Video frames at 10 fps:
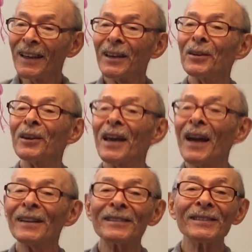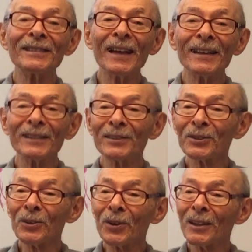He entertained
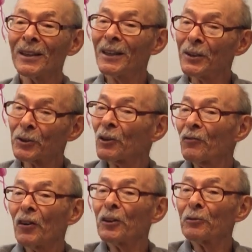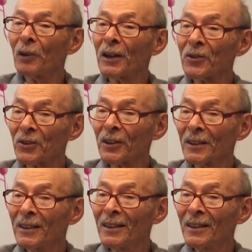us all. It's a fundraiser.